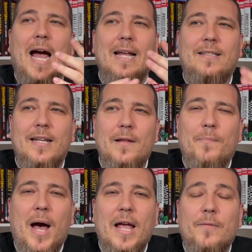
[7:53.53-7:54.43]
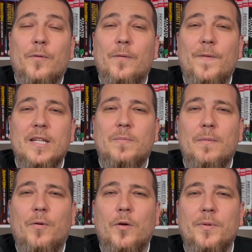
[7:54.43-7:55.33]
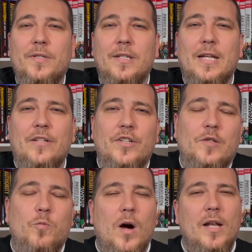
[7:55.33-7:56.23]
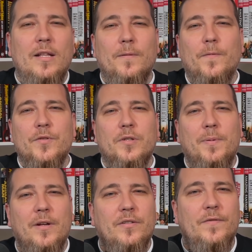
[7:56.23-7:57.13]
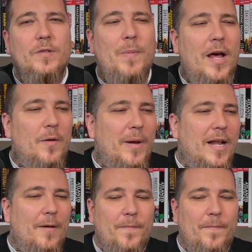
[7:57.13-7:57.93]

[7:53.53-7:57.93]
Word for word: I didn't buy it for investment purposes. I just wanted the first appearance of Spider-Man.